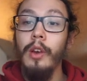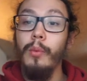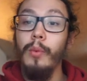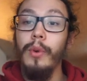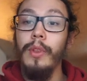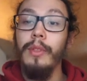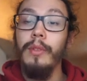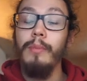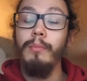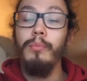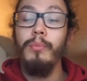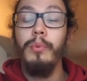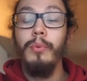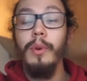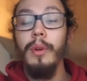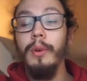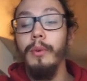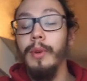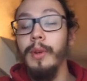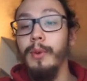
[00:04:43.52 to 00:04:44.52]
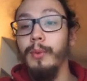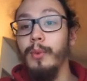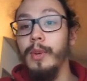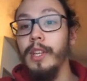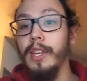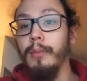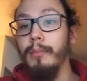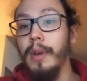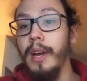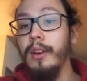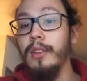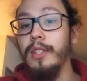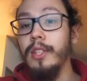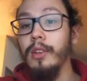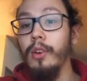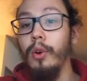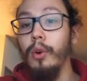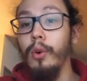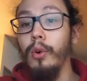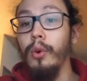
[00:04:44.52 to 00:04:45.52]
When compared to
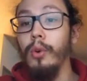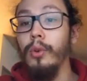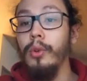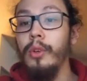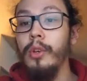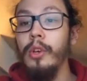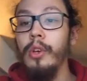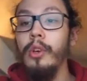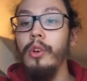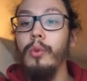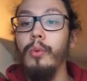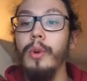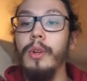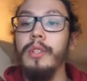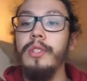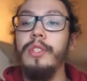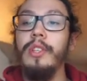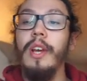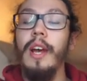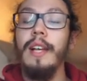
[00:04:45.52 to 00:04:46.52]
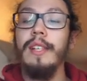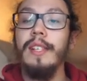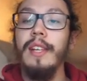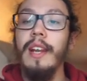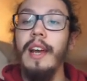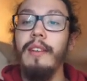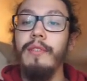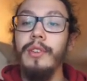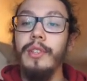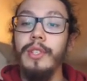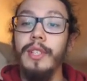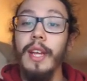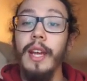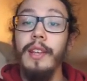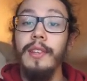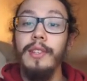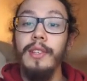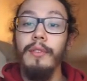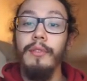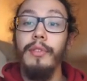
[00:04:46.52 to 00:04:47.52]
coal, which has an average
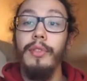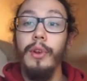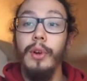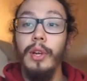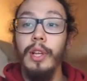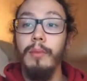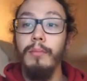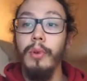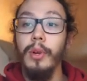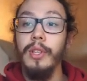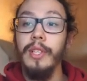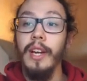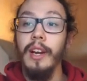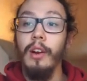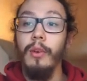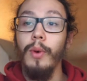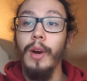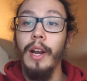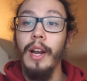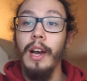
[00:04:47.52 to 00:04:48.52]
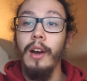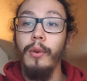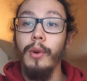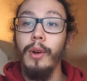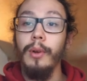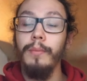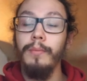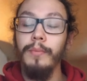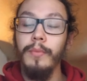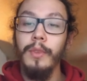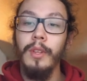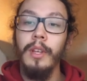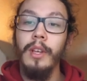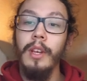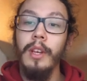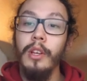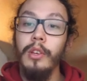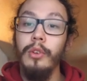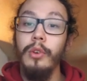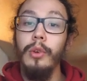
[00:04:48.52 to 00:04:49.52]
death of 30 per terawatt hour,
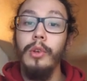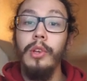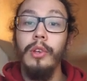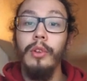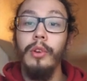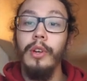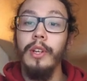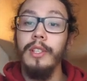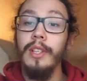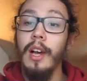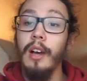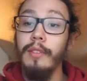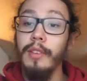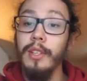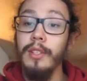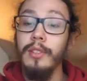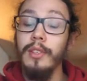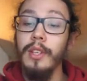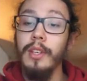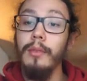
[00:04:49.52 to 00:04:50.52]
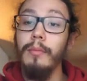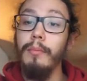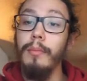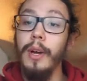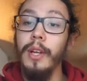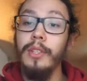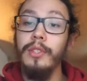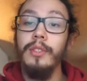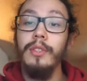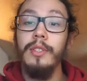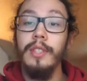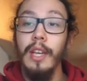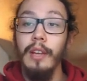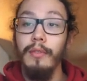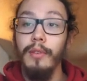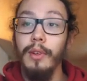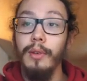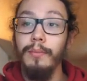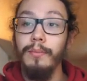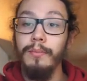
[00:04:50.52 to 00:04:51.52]
nuclear is obviously much
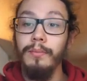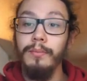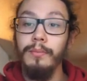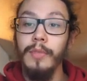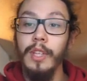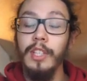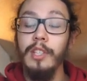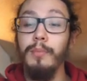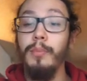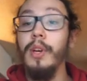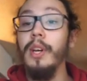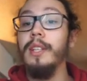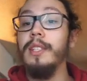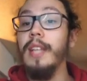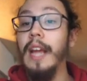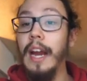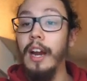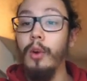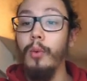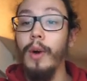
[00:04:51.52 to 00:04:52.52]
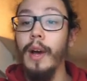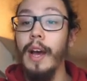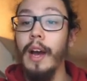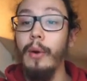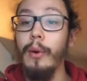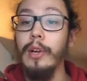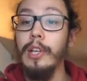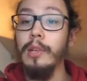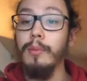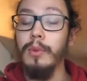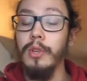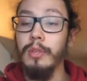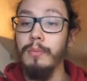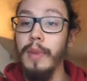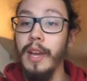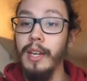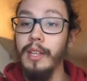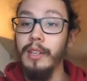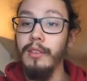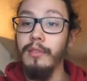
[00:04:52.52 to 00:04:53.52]
safer. And to put a terawatt hour into
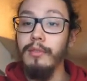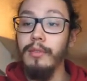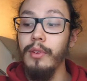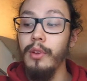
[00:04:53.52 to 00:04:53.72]
perspective,